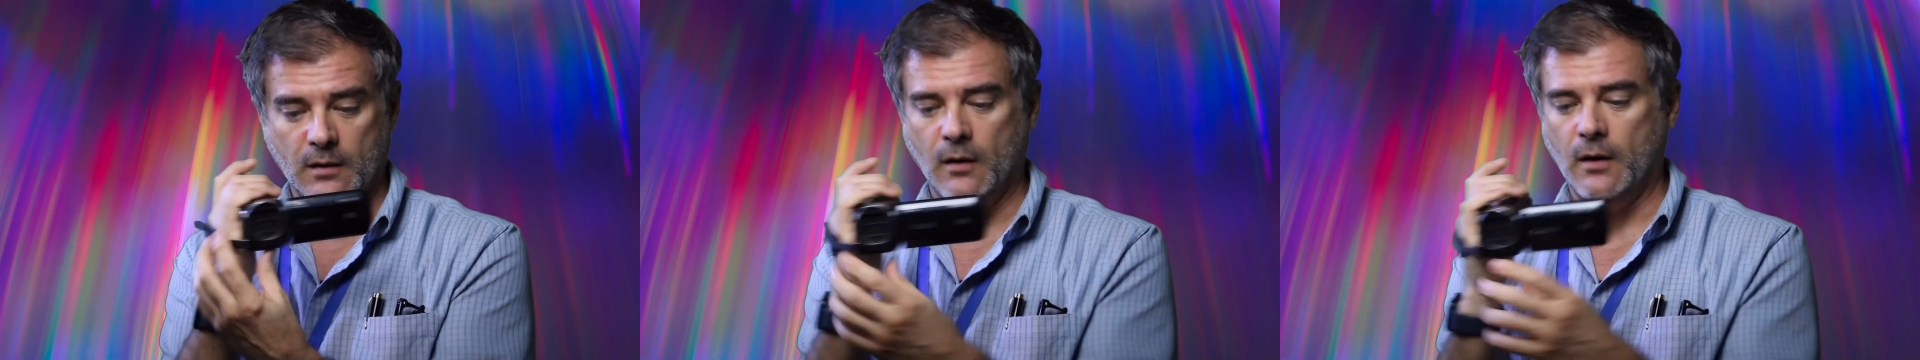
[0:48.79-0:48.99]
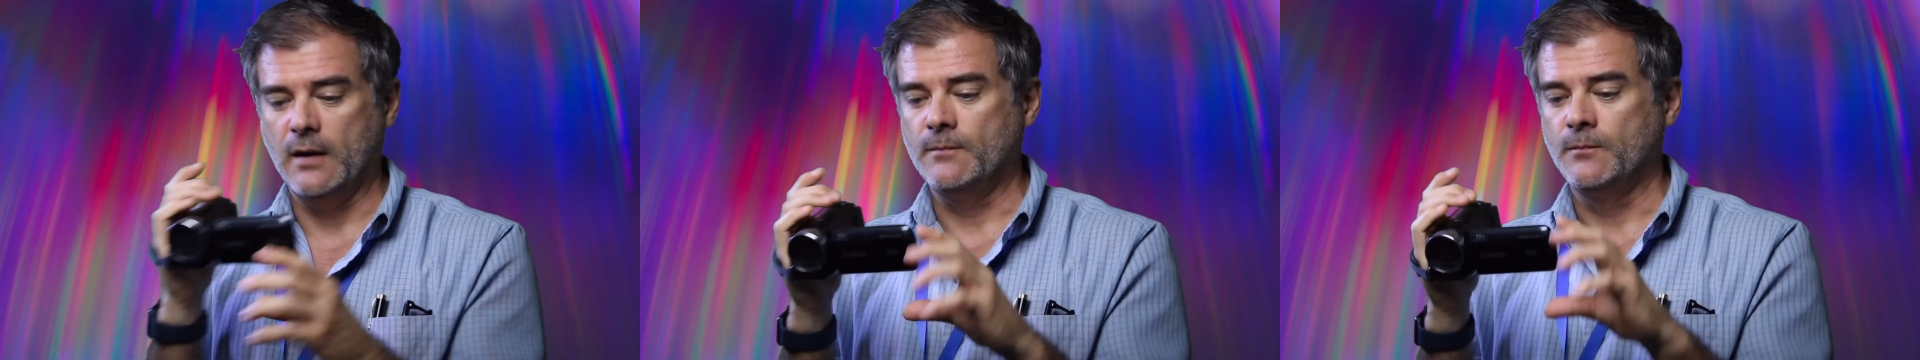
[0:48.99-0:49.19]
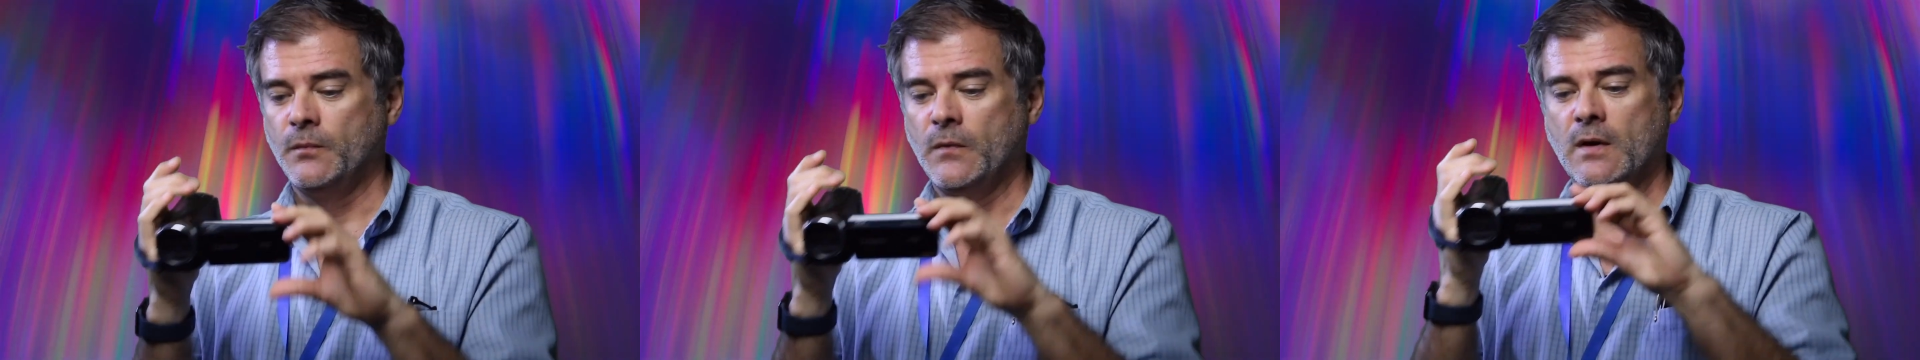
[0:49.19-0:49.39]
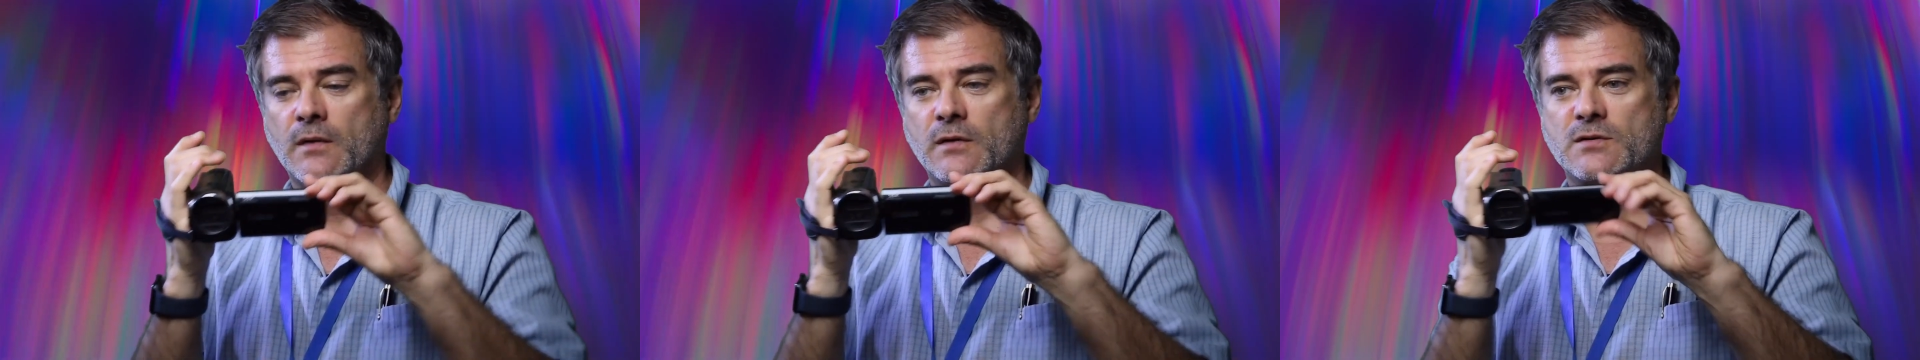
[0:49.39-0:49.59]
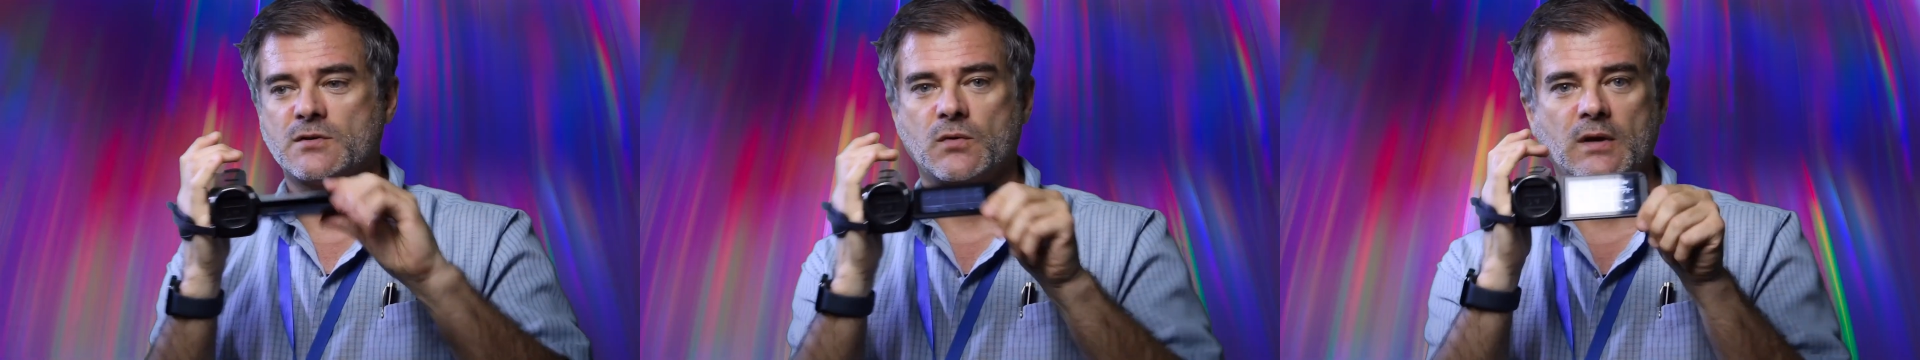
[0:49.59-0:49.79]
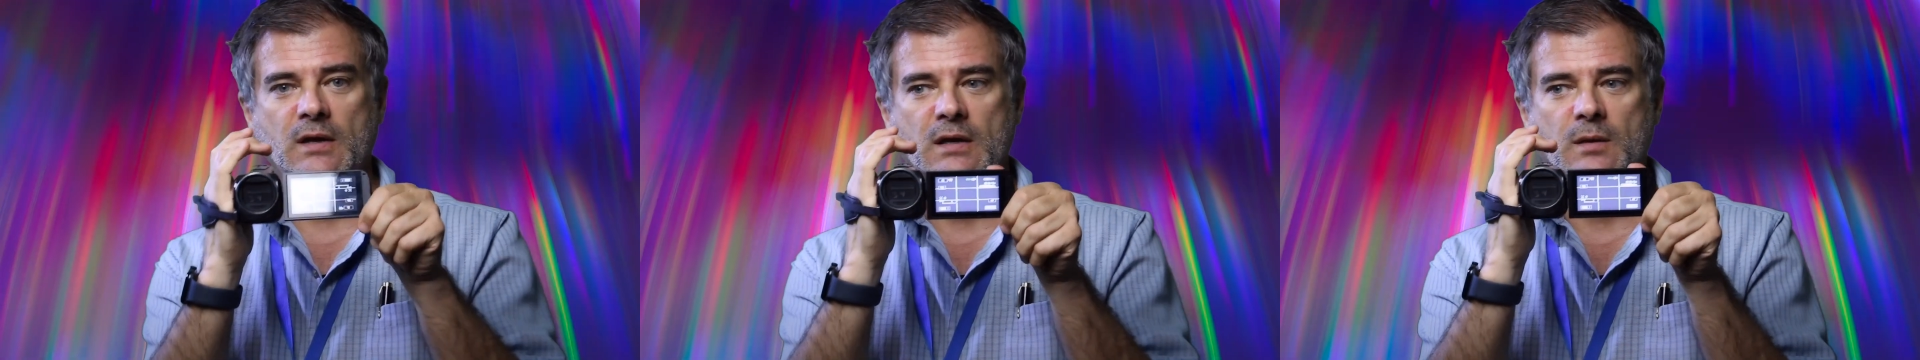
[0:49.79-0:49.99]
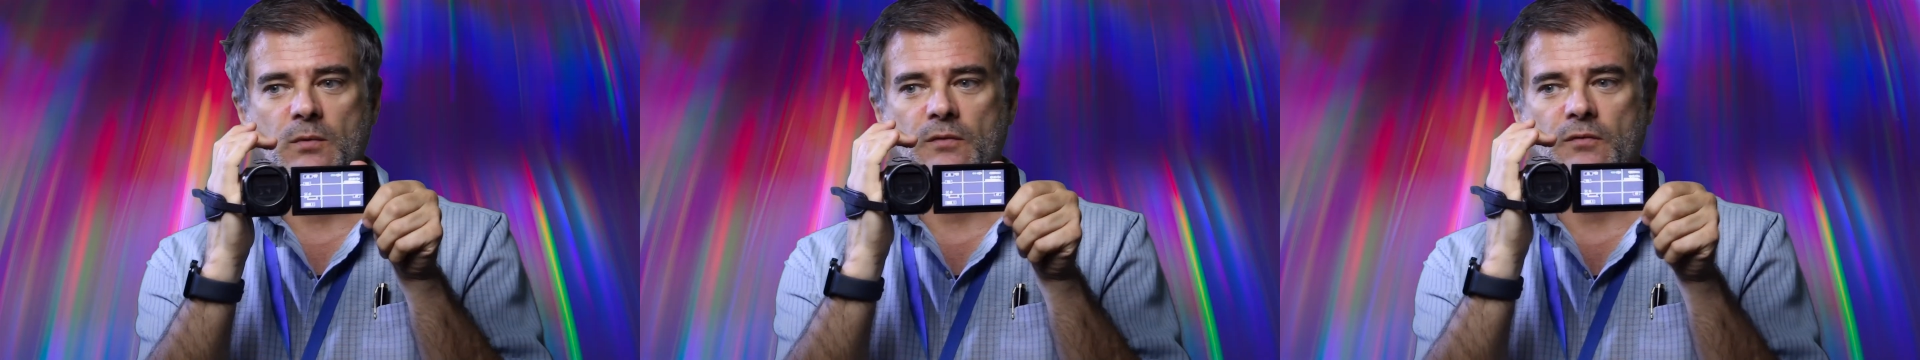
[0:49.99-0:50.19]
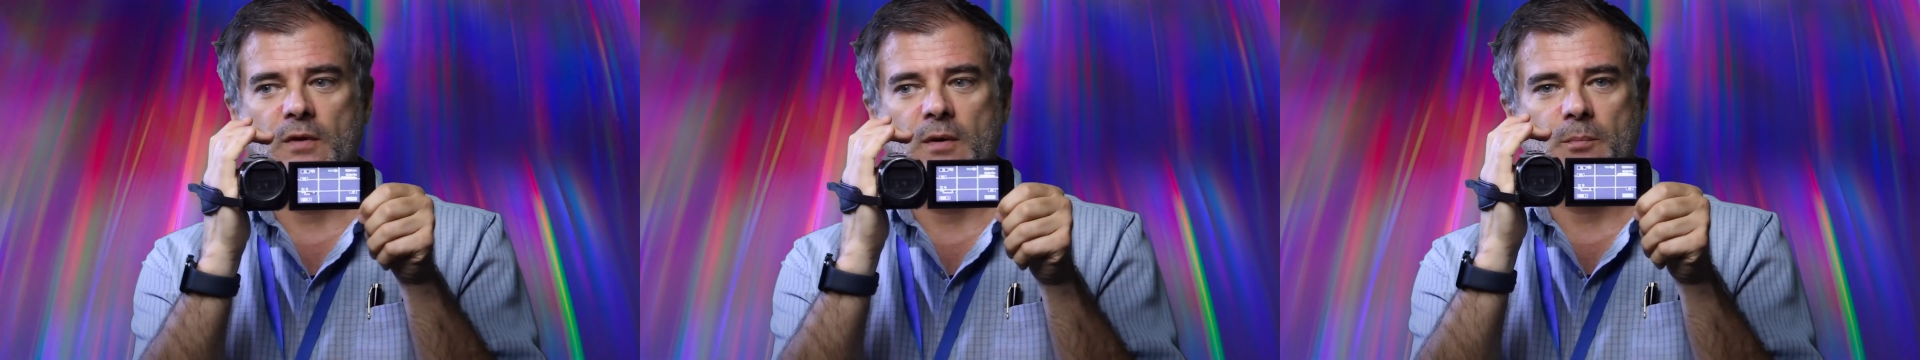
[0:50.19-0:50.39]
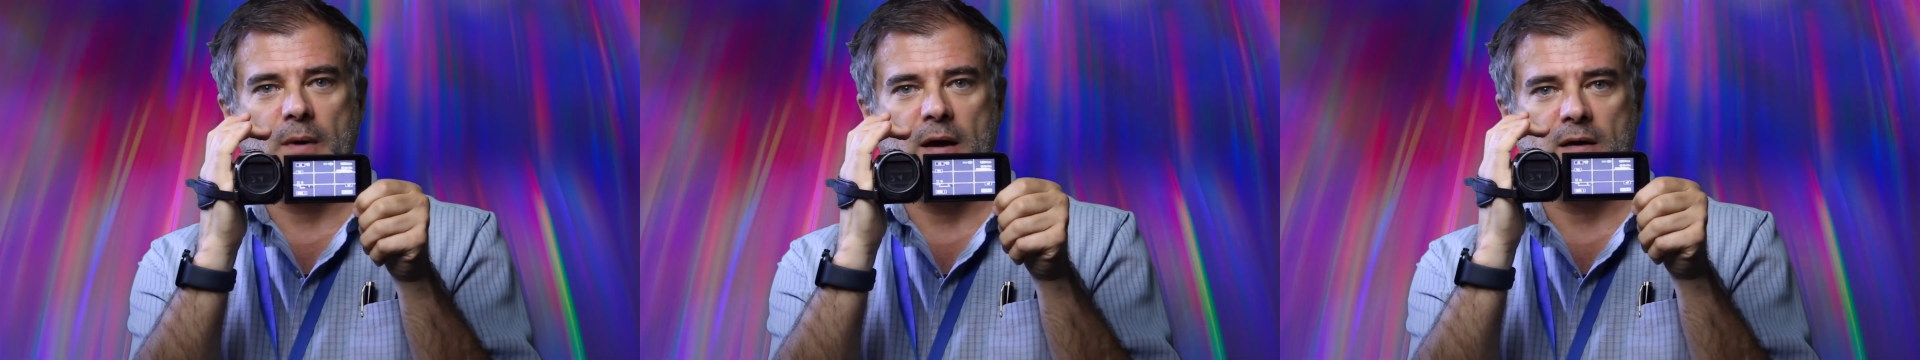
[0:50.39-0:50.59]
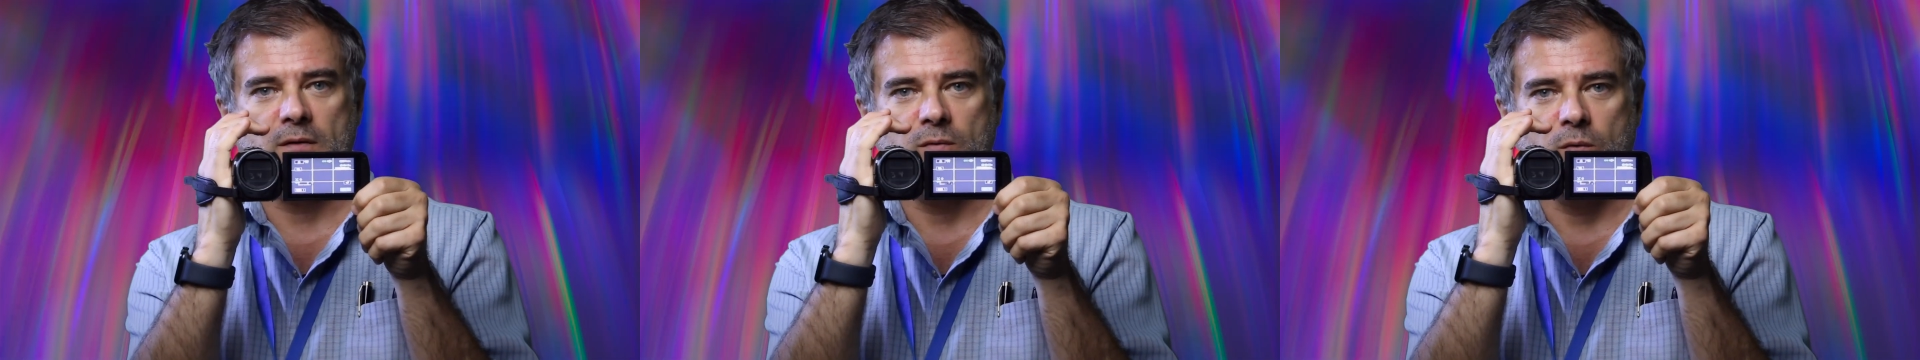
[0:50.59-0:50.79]
All right, the screen can be flipped
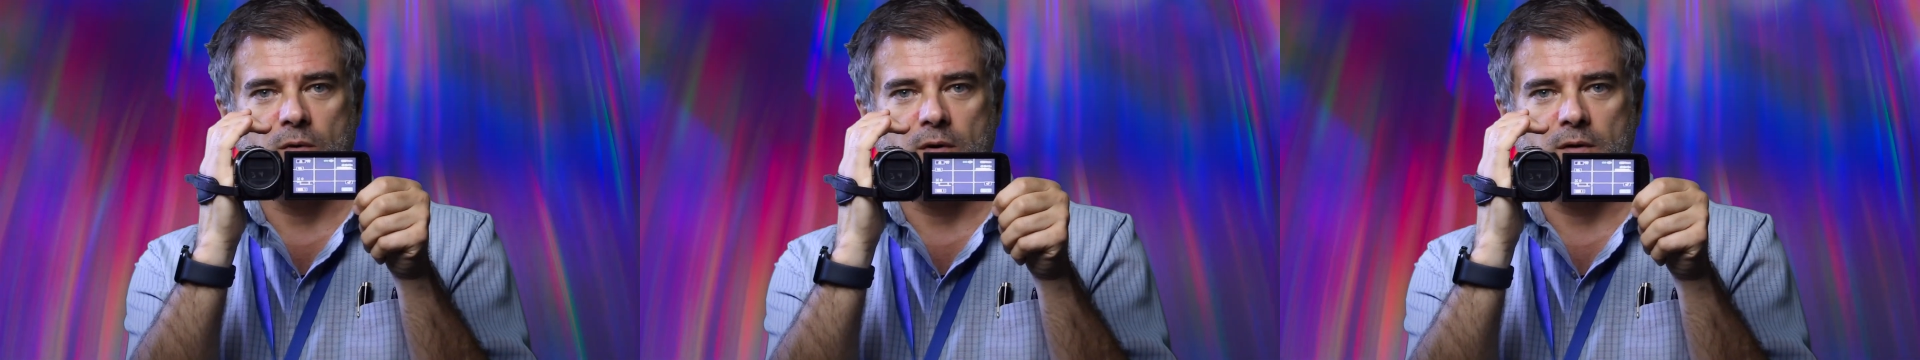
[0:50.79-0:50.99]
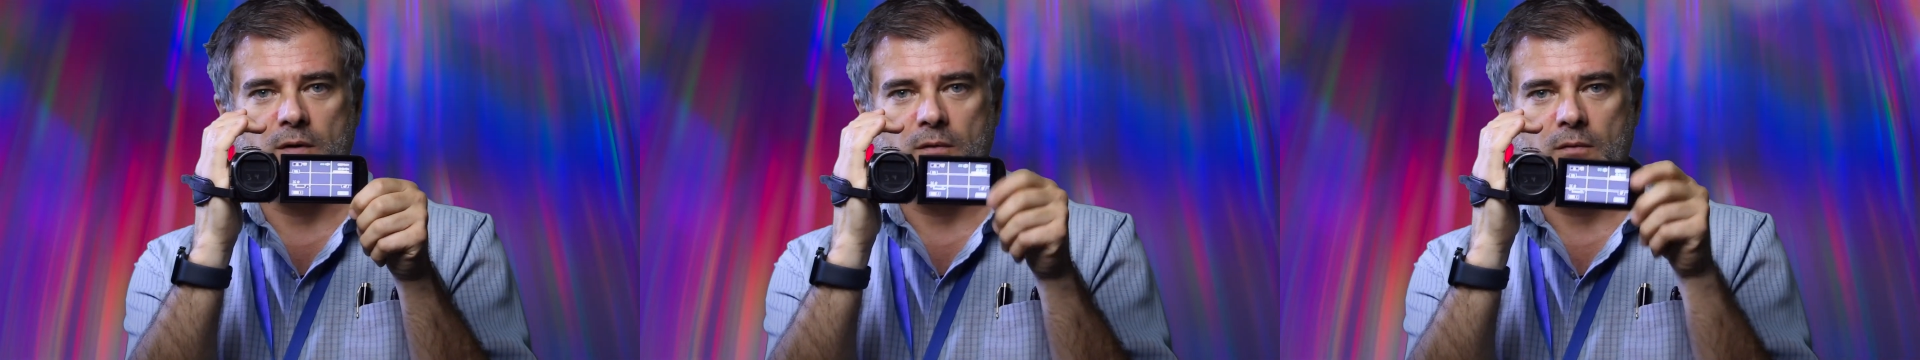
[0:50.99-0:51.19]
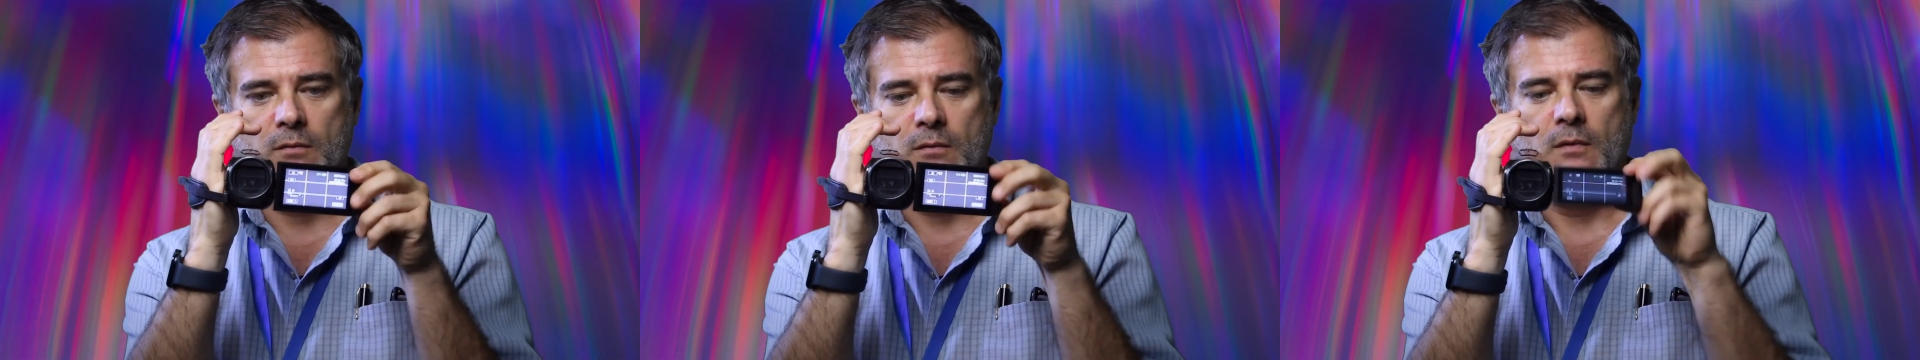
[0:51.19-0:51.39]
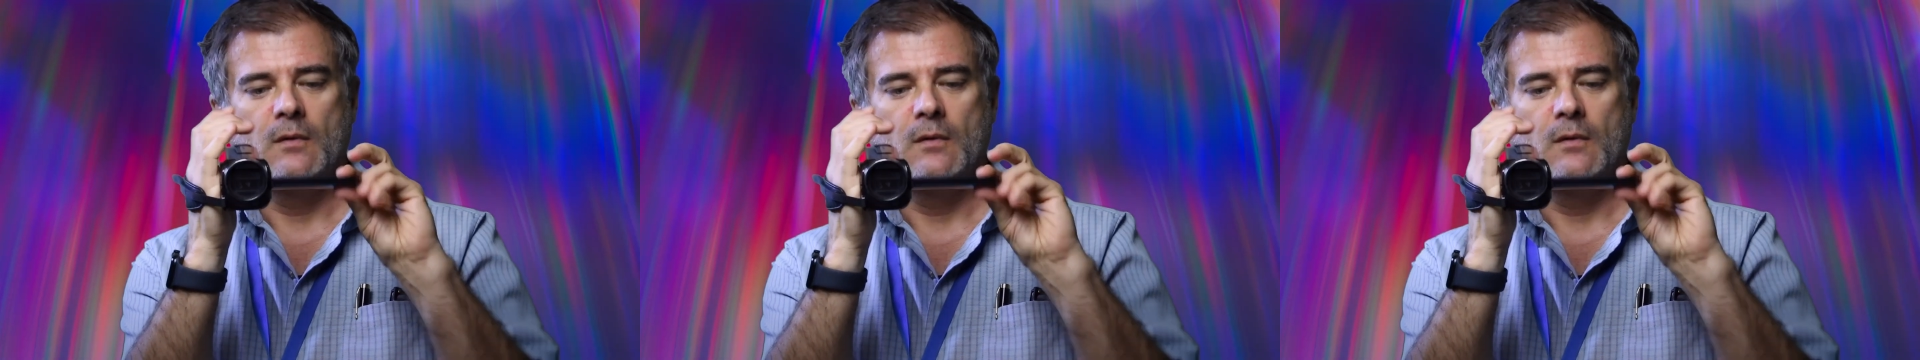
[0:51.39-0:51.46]
back toward you,